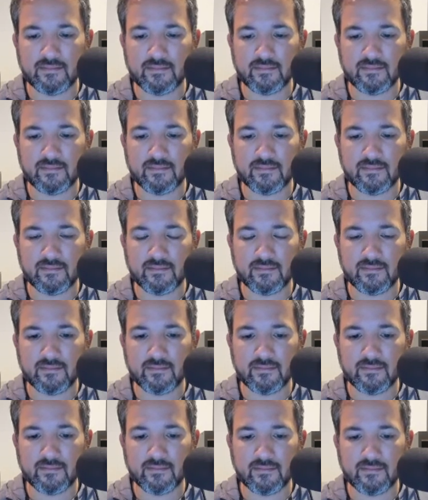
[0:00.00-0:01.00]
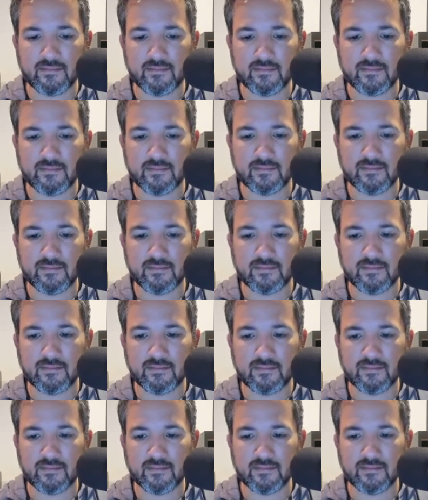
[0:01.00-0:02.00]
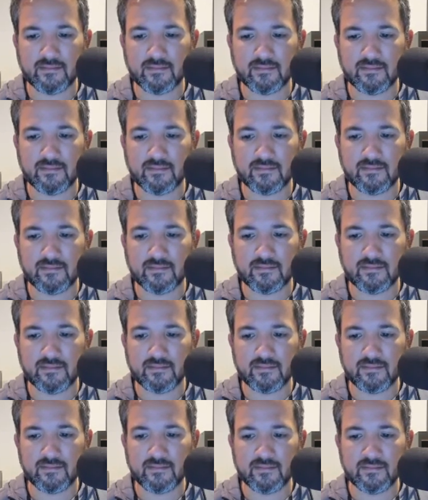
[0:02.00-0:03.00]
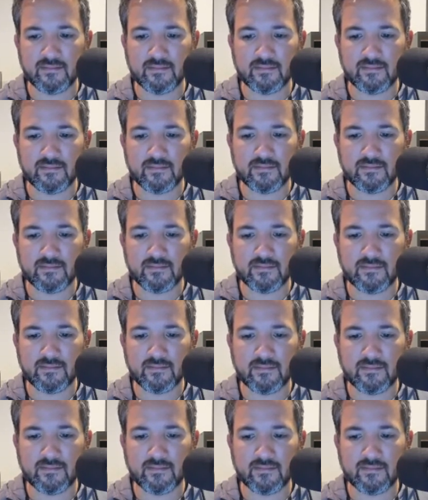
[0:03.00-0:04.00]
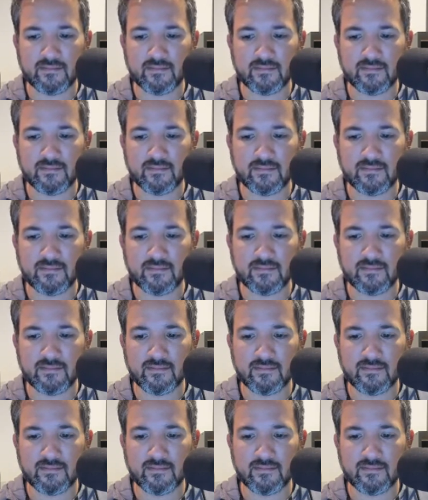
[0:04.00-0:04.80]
(not speaking)